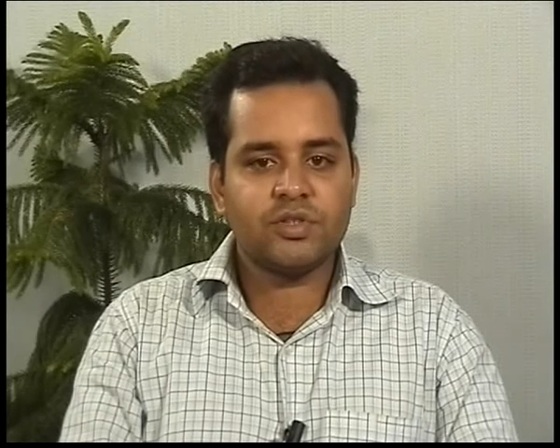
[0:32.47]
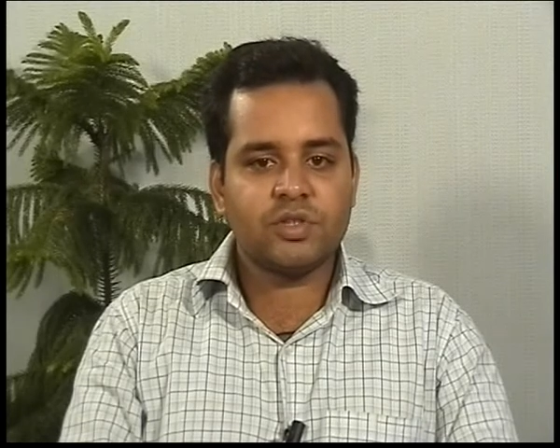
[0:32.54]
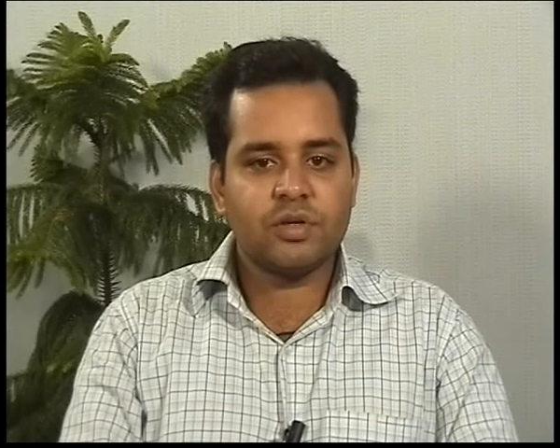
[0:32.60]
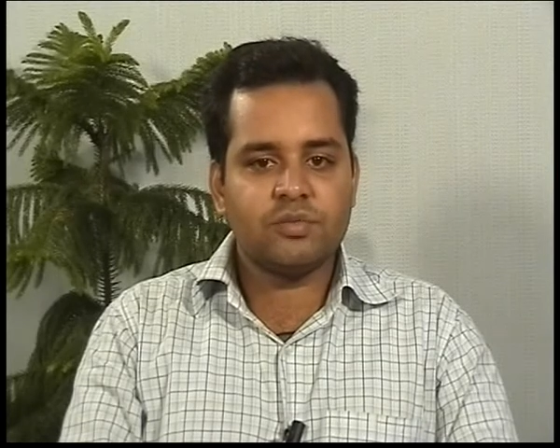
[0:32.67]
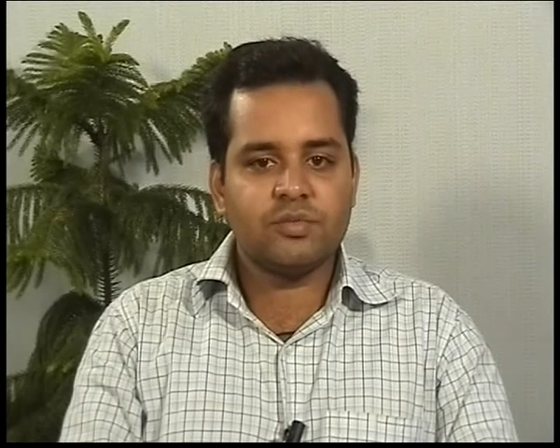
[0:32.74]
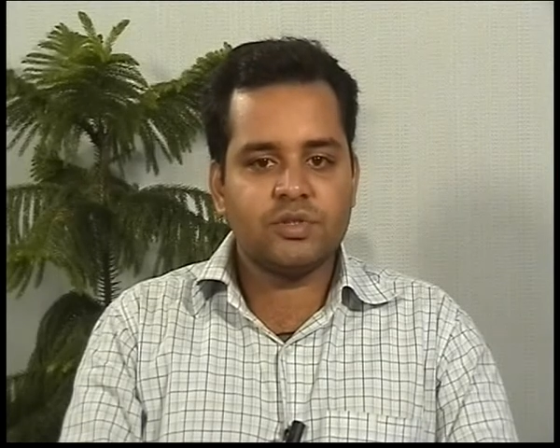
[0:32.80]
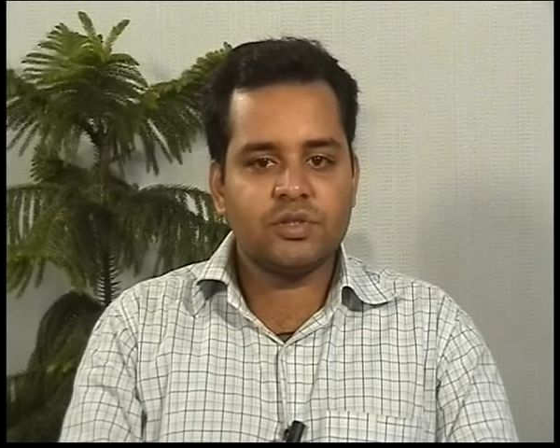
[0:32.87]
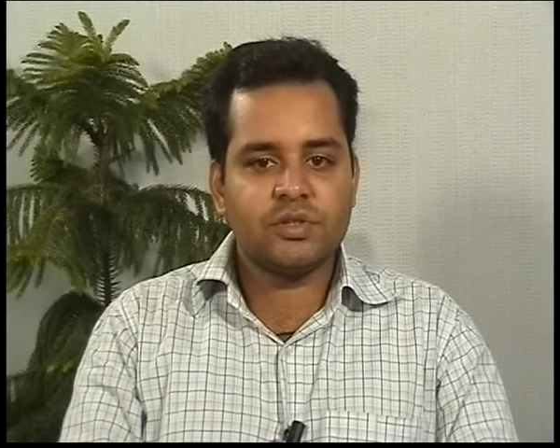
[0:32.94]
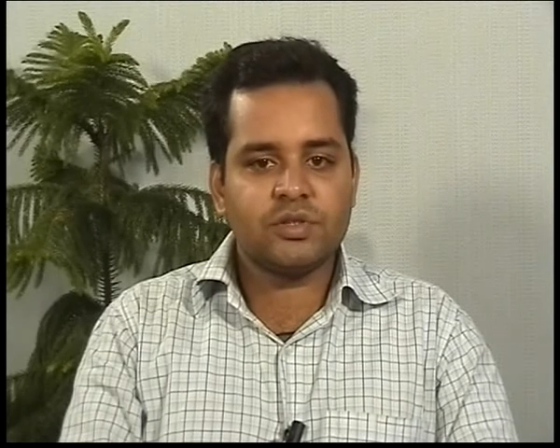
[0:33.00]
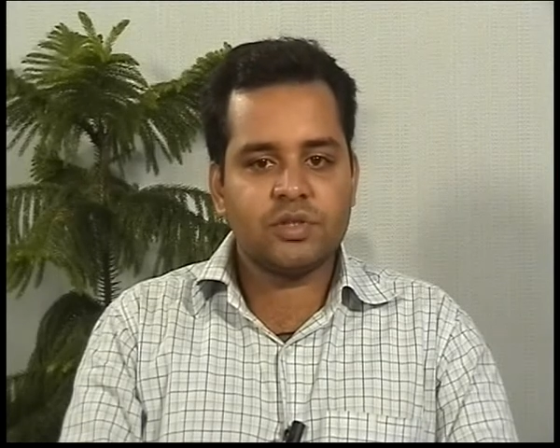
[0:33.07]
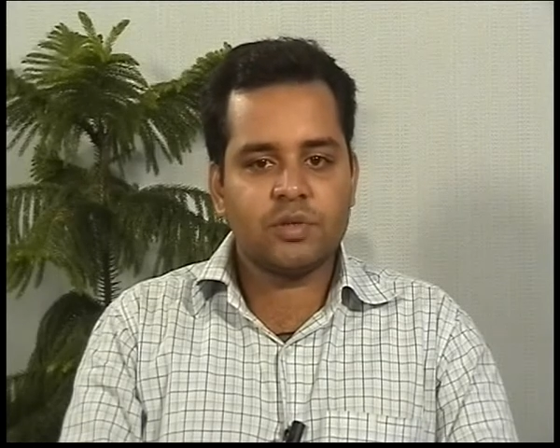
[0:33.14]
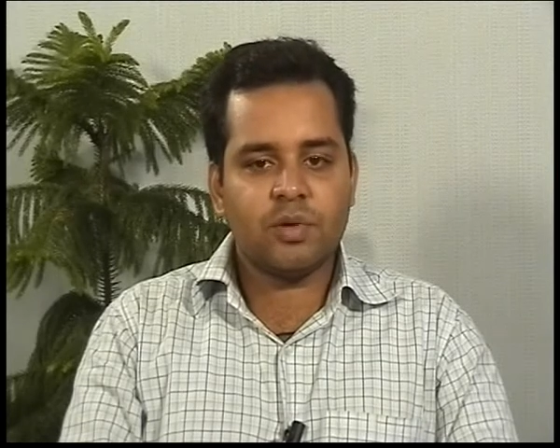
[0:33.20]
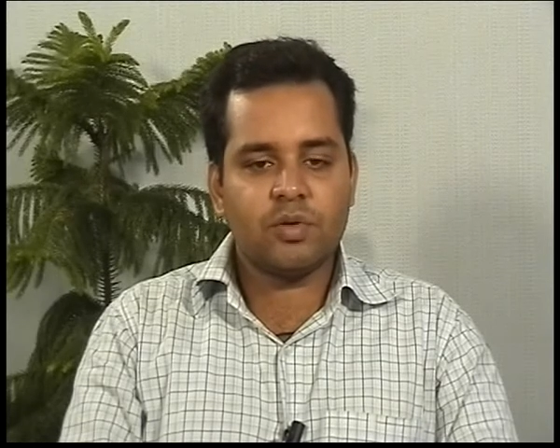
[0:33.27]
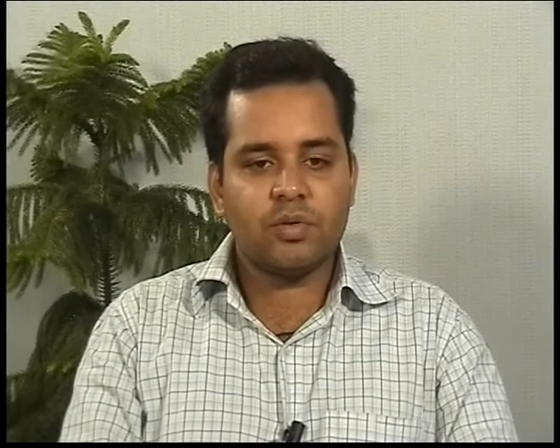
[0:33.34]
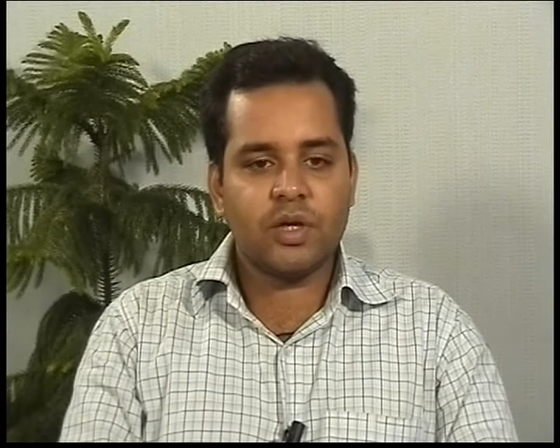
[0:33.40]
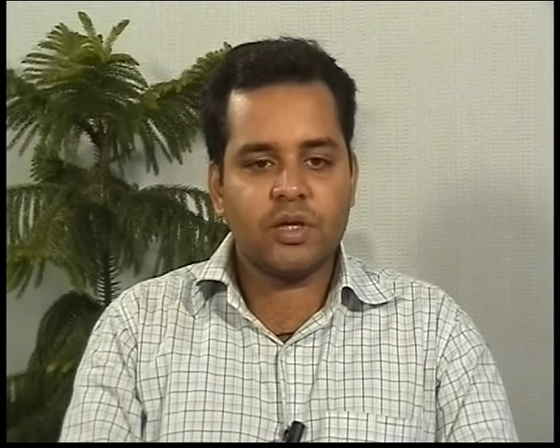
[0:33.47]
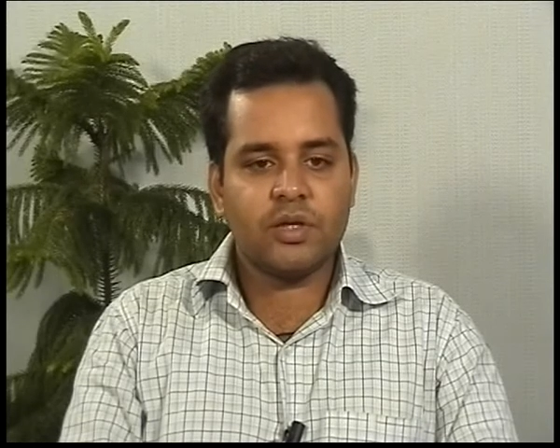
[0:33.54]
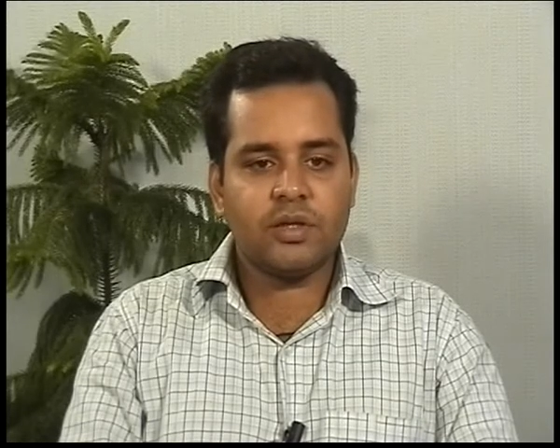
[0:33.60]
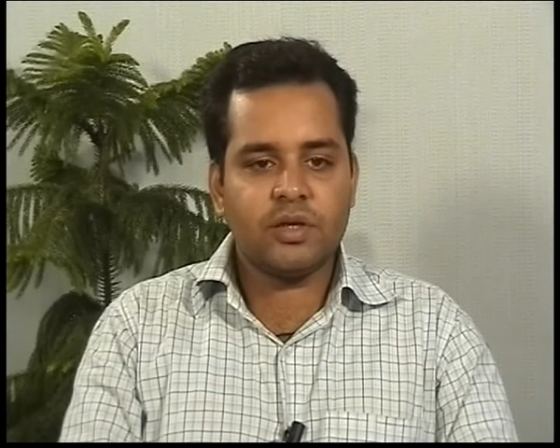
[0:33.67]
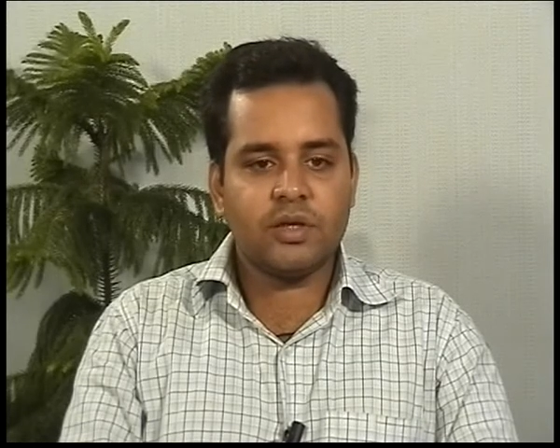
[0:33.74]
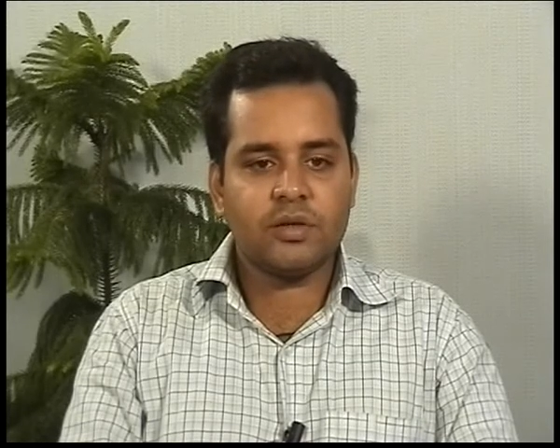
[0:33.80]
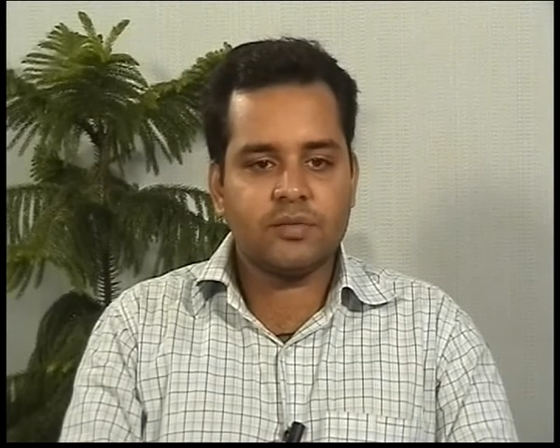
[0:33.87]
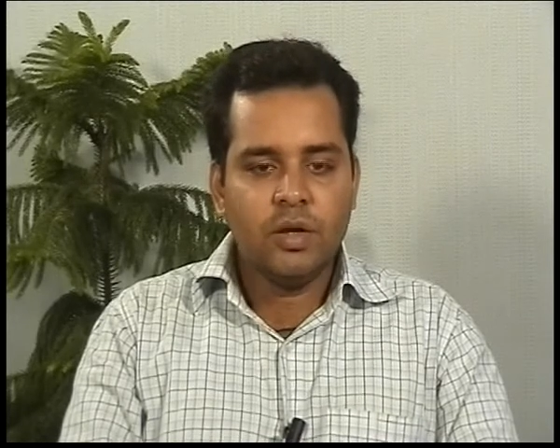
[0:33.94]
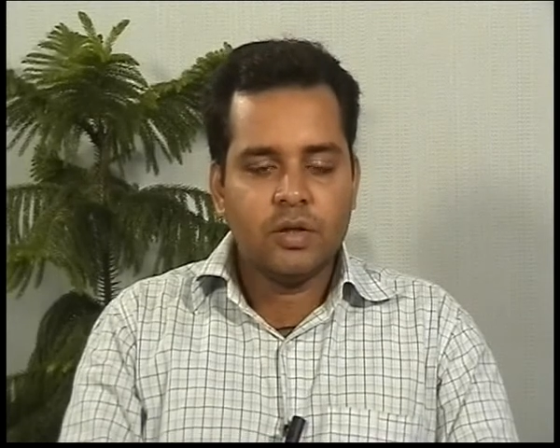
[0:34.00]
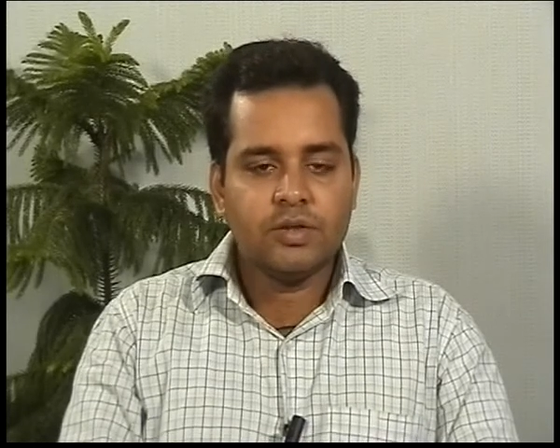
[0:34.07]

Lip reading: term, just about anything.